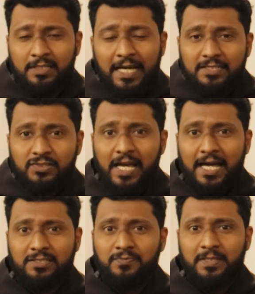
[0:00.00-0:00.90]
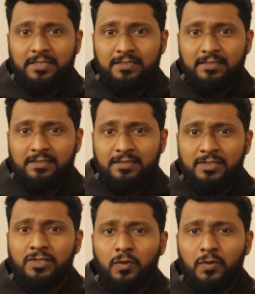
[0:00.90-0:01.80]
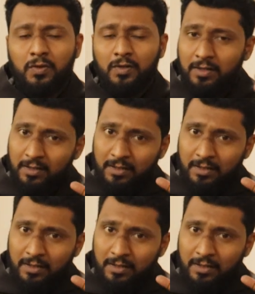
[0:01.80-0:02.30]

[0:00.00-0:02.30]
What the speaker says: That's the aspect. So,